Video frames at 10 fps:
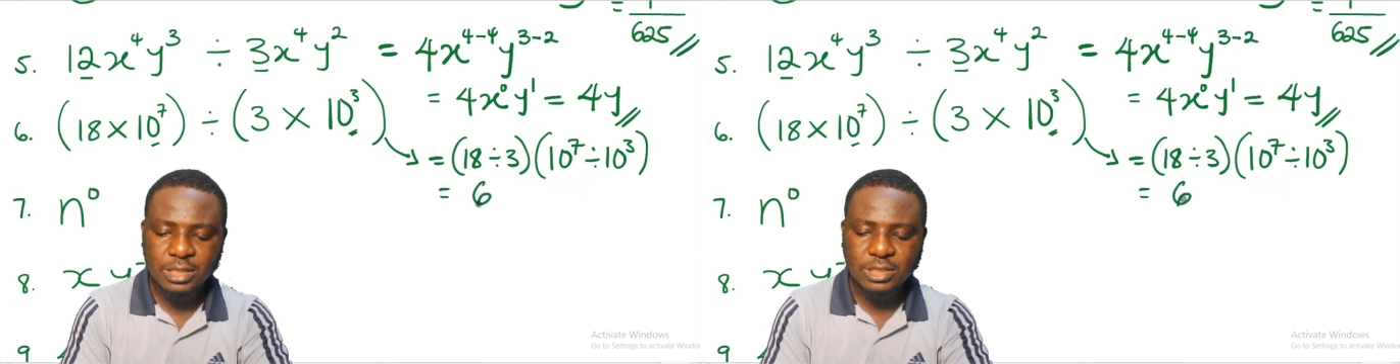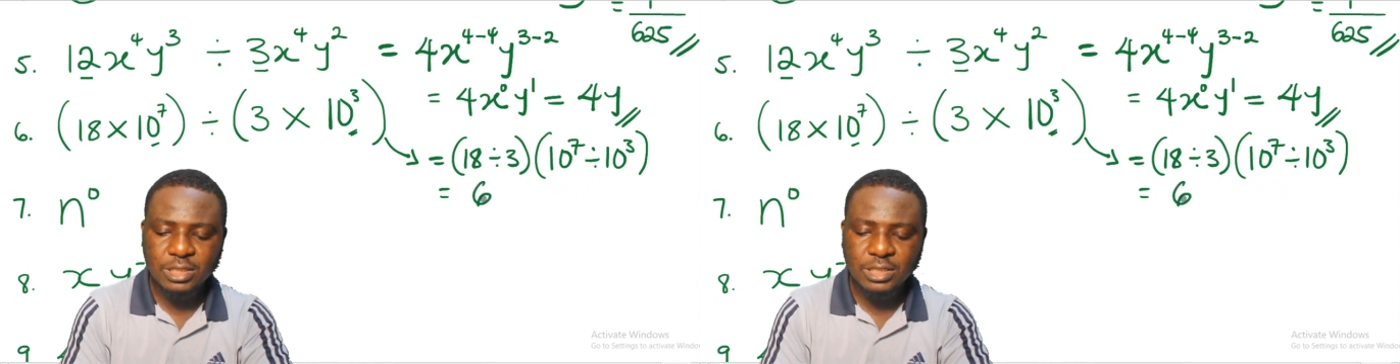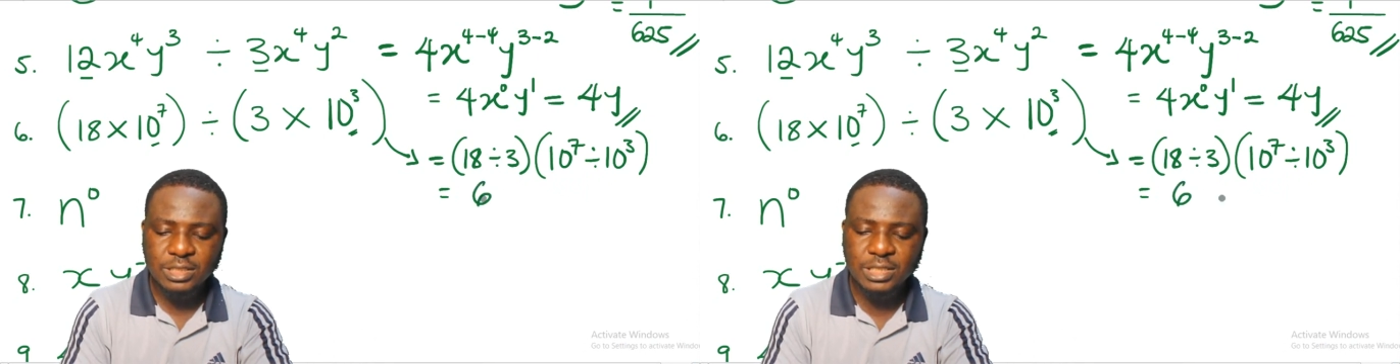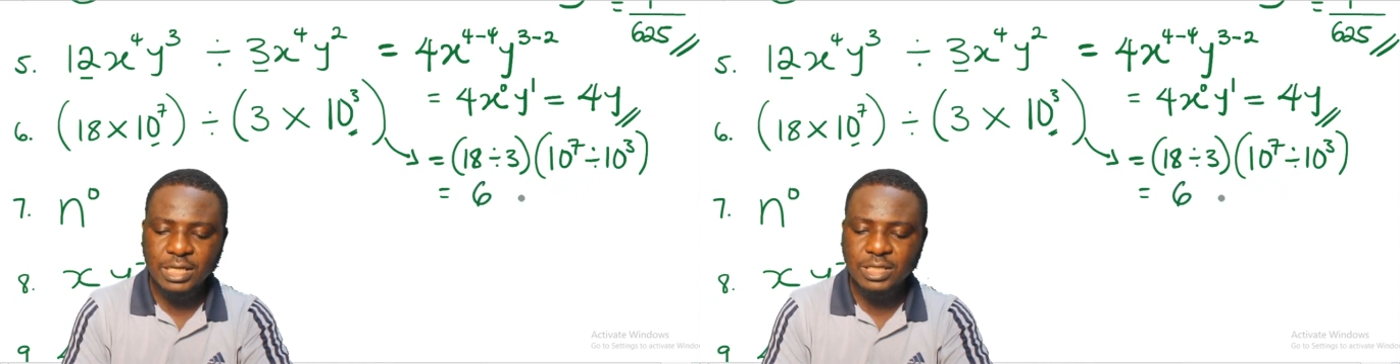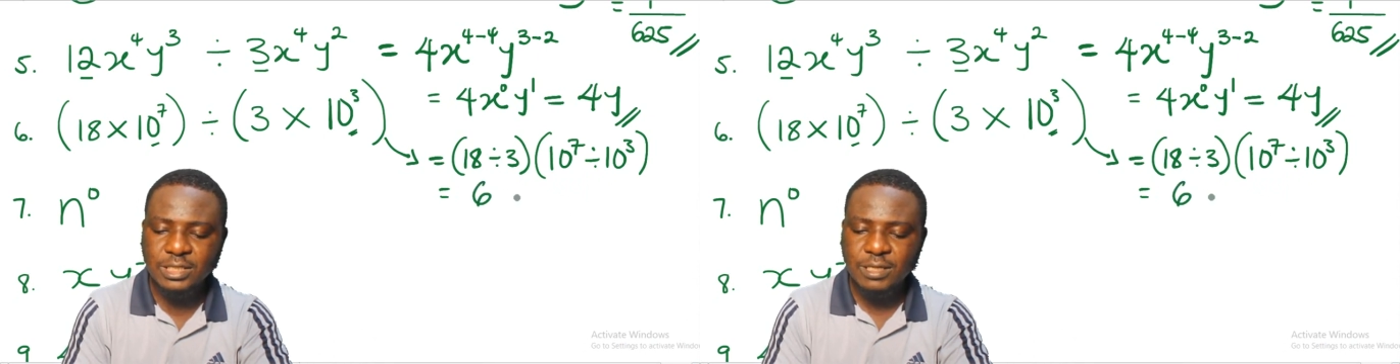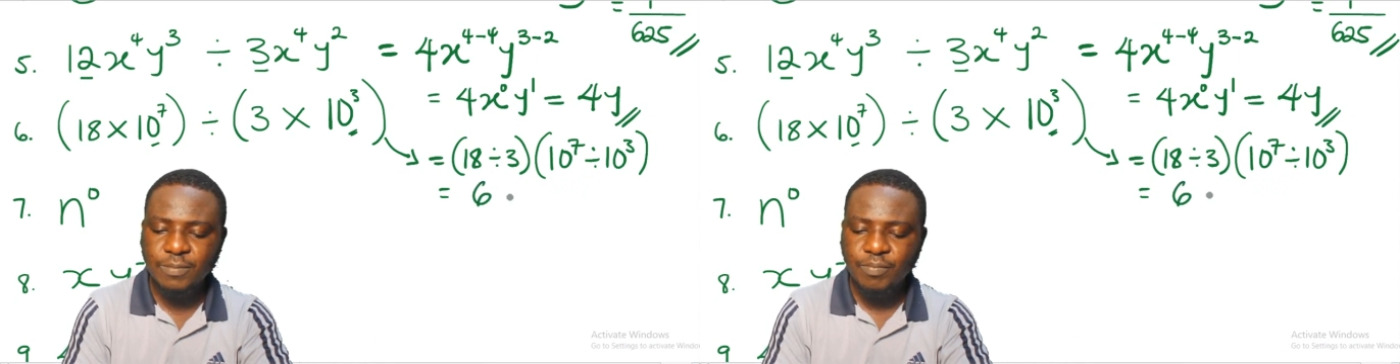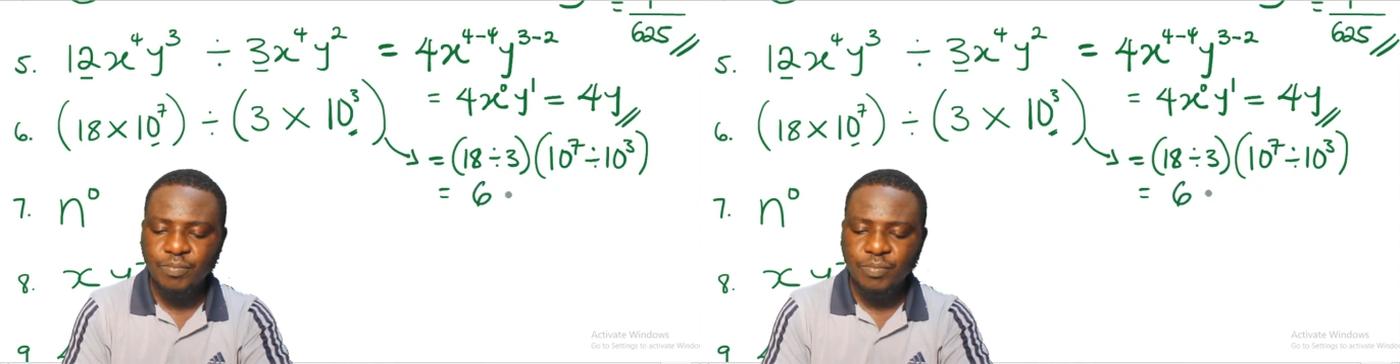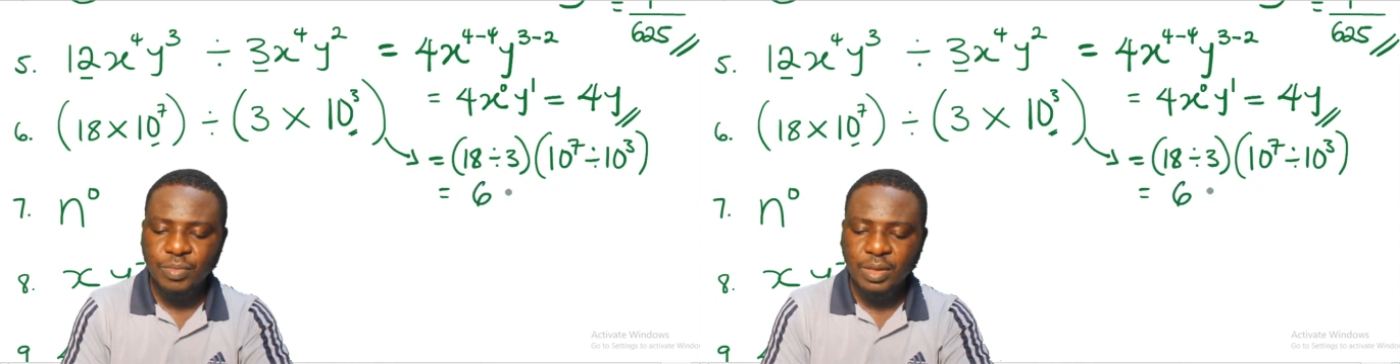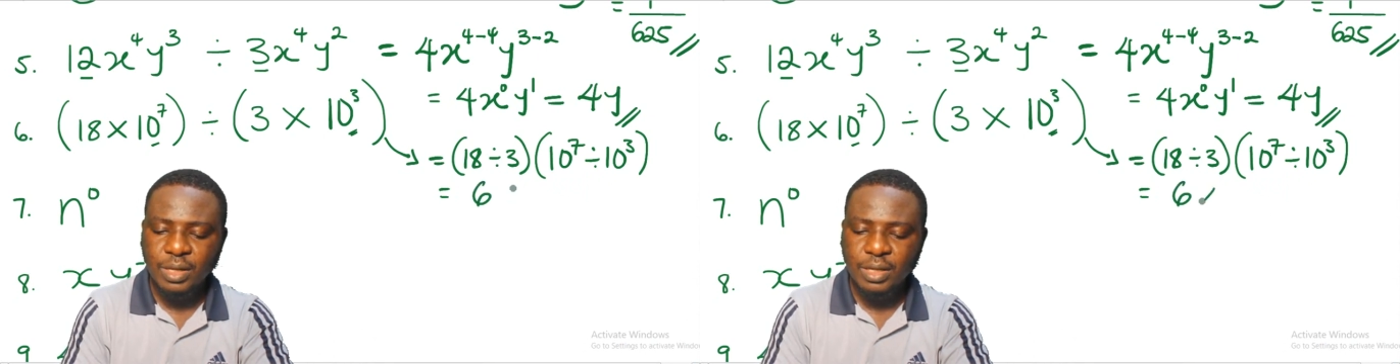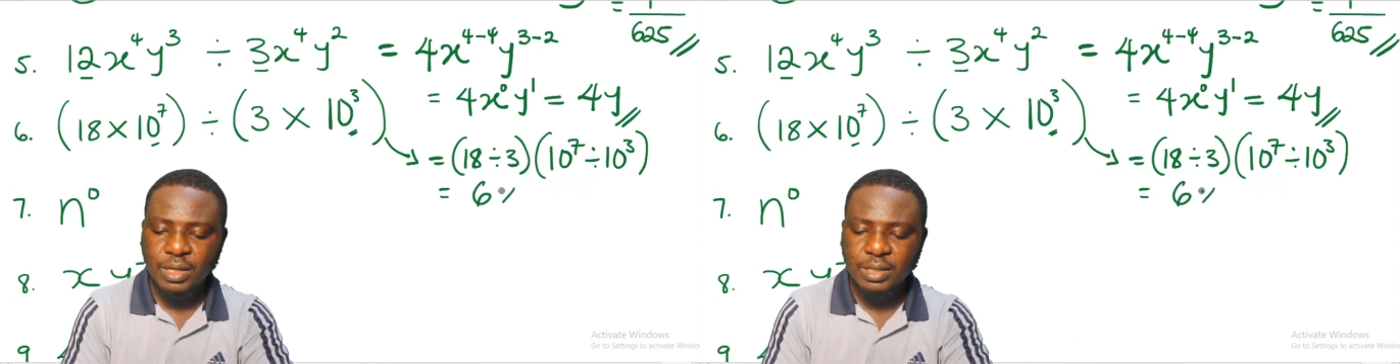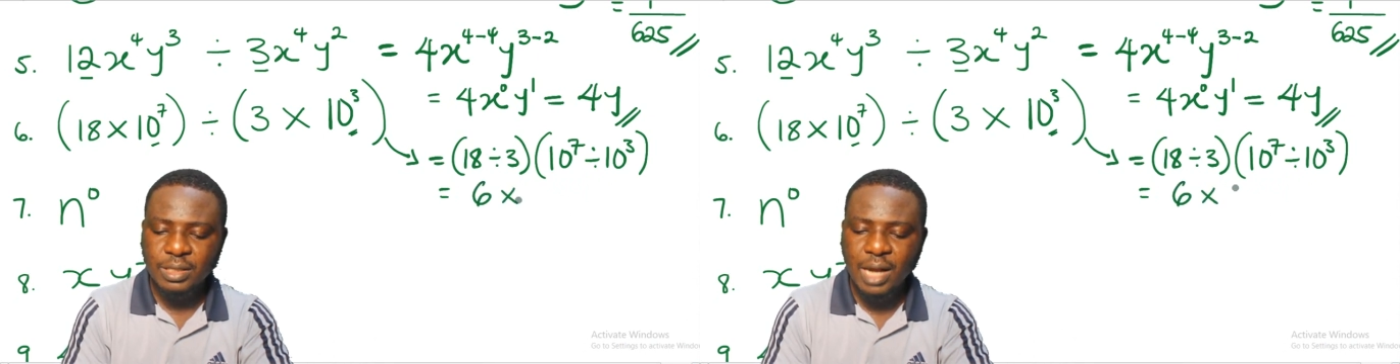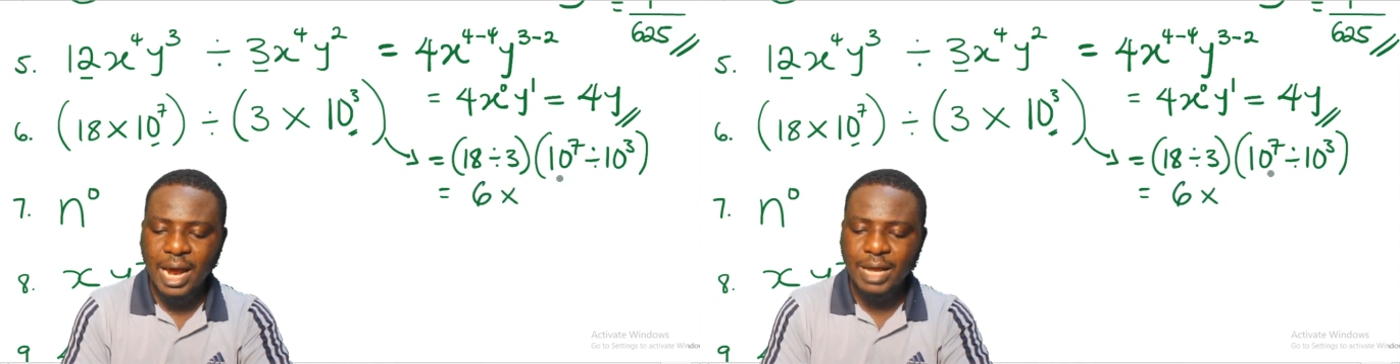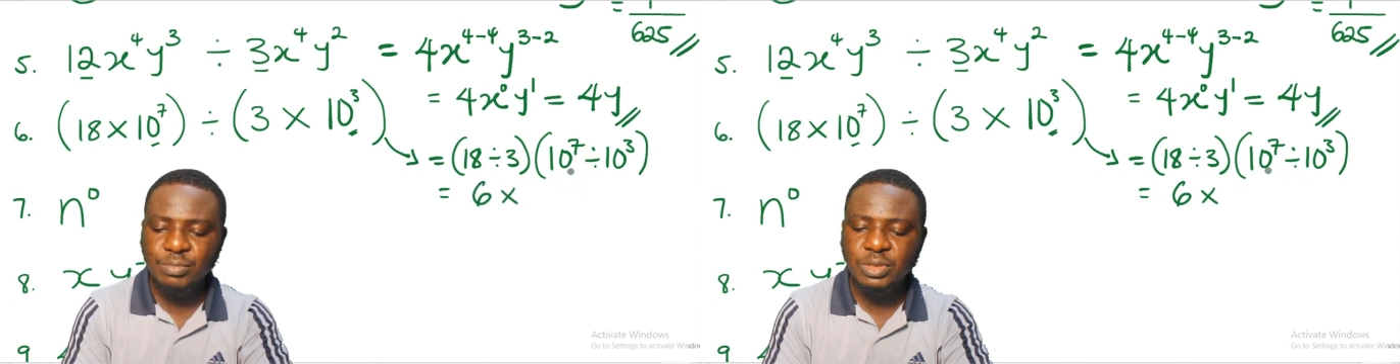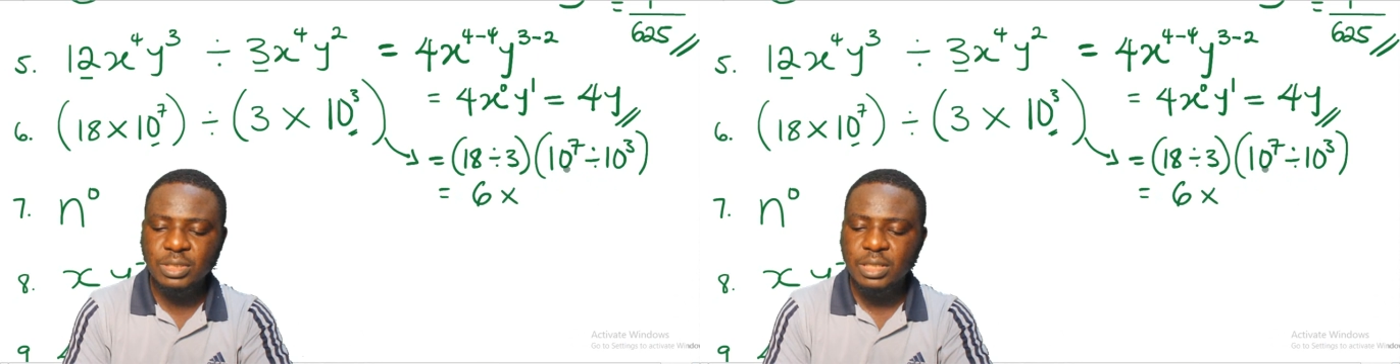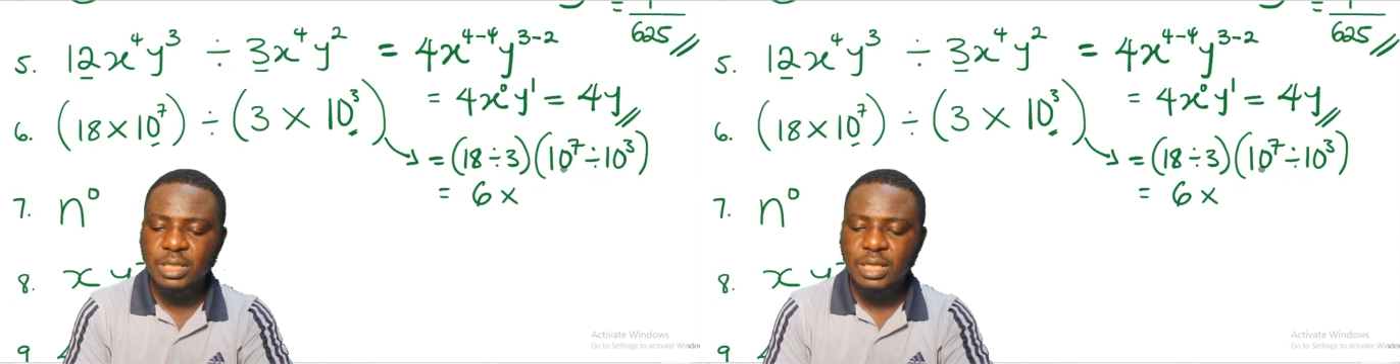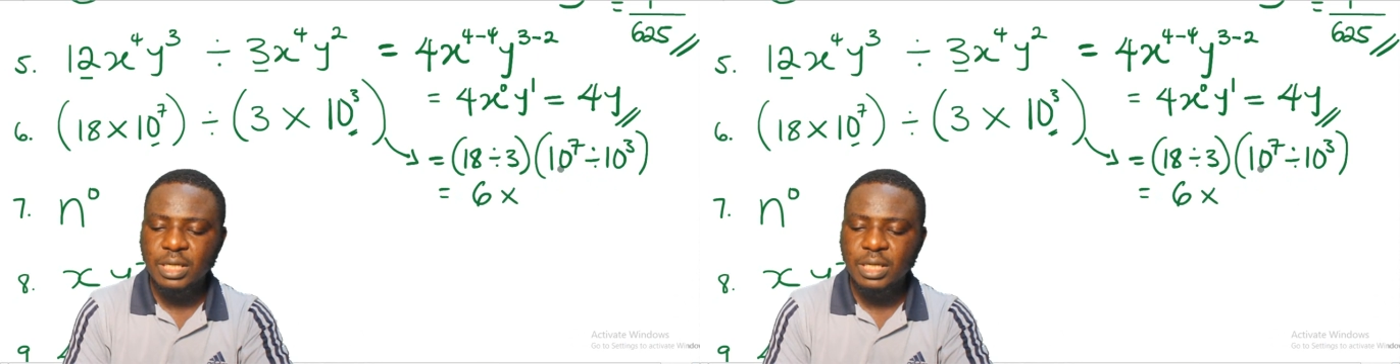is 6 times